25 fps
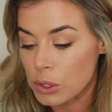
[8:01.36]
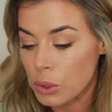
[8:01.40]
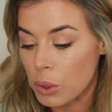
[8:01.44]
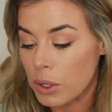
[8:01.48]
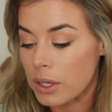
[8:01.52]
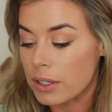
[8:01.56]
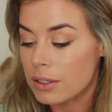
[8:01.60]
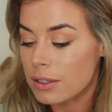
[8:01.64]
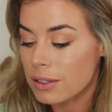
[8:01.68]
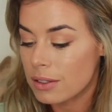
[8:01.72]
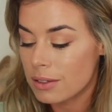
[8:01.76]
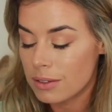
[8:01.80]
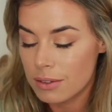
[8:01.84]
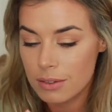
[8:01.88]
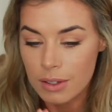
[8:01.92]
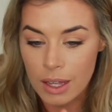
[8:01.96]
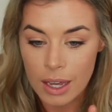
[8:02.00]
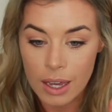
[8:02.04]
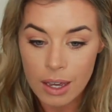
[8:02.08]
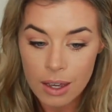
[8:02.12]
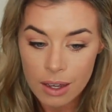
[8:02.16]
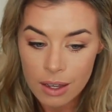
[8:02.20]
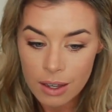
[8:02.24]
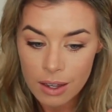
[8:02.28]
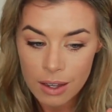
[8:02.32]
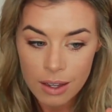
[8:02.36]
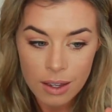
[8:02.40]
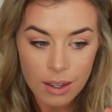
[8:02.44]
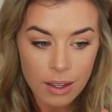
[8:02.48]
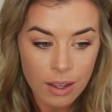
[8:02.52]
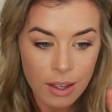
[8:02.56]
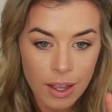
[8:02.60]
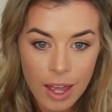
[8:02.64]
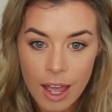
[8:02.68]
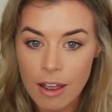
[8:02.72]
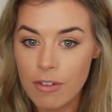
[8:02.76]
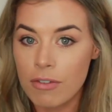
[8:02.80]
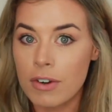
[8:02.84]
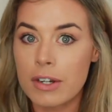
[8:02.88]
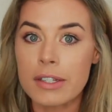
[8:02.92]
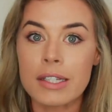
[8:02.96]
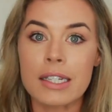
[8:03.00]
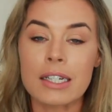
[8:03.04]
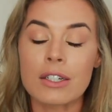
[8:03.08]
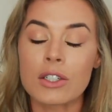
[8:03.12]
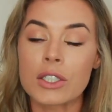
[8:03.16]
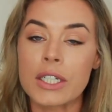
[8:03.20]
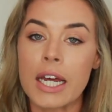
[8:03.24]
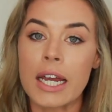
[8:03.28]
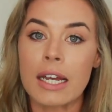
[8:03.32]
shorts like every
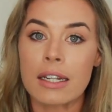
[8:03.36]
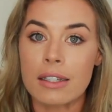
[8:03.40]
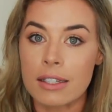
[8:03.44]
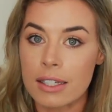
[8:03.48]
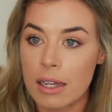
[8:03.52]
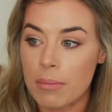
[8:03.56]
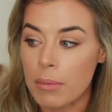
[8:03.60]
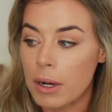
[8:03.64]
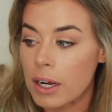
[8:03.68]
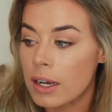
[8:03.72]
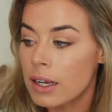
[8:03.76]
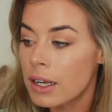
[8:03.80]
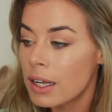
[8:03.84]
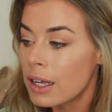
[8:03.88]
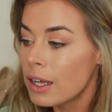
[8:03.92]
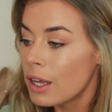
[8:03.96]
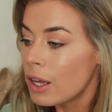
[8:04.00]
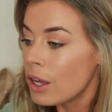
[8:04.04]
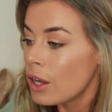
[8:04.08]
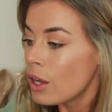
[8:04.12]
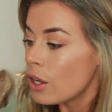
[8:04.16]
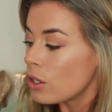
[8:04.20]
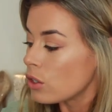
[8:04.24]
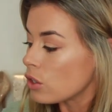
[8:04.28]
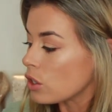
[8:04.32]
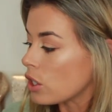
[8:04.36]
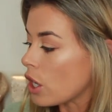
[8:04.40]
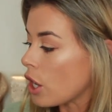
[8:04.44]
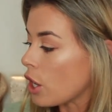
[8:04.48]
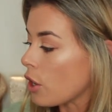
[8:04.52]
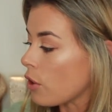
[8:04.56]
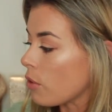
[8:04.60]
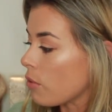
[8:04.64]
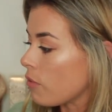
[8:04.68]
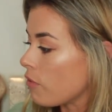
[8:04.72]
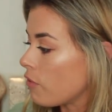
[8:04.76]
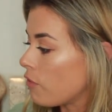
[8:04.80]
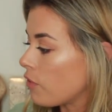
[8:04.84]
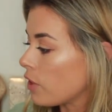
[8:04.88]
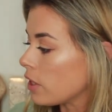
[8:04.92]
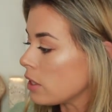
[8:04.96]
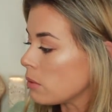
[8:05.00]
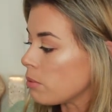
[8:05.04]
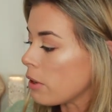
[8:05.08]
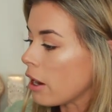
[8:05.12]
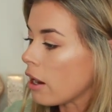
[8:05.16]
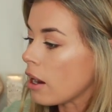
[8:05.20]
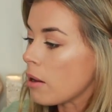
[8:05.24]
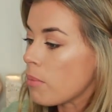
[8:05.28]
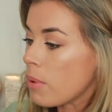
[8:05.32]
single day in summer. So
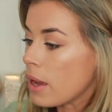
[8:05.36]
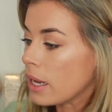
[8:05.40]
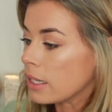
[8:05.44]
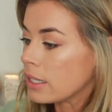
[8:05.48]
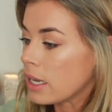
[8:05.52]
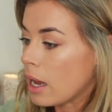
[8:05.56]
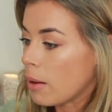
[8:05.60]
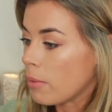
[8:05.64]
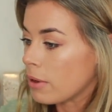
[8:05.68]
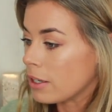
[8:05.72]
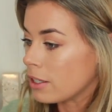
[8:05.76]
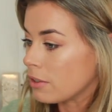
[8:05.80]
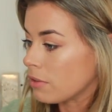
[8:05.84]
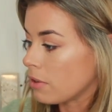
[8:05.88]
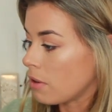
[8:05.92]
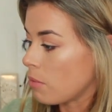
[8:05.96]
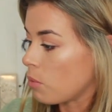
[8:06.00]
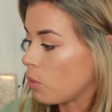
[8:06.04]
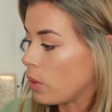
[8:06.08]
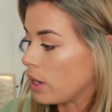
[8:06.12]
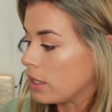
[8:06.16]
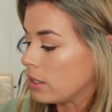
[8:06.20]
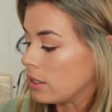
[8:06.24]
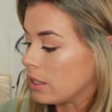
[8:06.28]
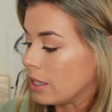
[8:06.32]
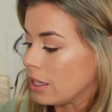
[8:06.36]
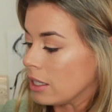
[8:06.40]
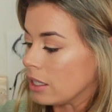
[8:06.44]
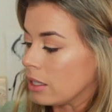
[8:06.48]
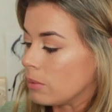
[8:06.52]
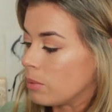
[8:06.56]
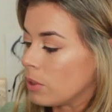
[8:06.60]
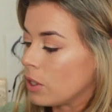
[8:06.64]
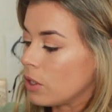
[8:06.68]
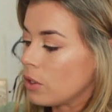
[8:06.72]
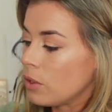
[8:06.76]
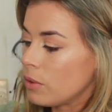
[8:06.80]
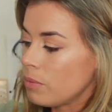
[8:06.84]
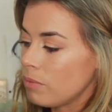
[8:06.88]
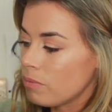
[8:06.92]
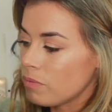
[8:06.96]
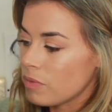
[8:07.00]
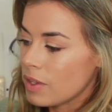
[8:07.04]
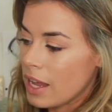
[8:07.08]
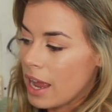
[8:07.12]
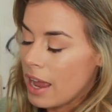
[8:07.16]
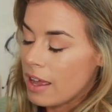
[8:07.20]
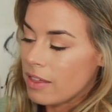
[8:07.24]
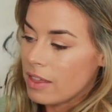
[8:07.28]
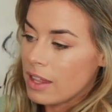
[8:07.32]
first pair I picked up is from One Teaspoon
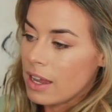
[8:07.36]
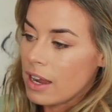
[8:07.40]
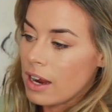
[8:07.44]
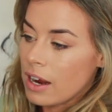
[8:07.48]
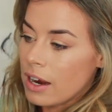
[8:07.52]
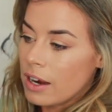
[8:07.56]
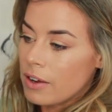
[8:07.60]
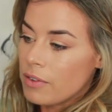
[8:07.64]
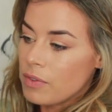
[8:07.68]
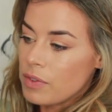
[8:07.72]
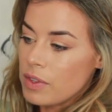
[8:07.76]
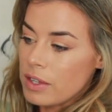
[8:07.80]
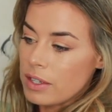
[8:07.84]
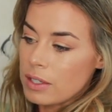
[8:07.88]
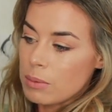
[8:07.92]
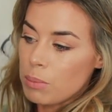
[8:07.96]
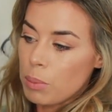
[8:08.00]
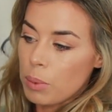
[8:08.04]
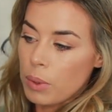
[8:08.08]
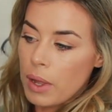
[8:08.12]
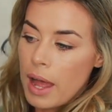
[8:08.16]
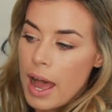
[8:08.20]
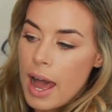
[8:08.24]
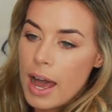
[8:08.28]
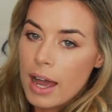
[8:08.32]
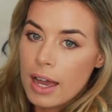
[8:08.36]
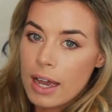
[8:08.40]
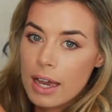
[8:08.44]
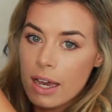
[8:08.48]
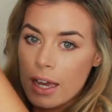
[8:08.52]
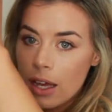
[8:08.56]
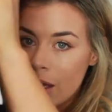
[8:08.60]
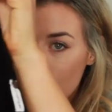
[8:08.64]
and they're these black